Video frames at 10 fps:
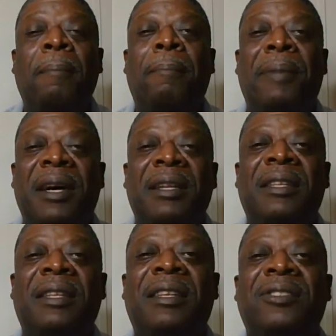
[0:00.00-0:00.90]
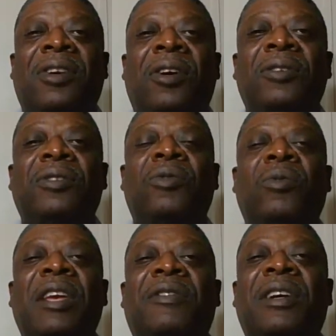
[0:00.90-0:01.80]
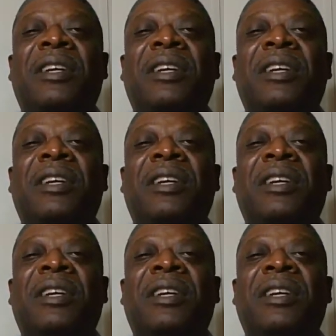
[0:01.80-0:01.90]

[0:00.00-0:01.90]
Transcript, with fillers: But there's also a way for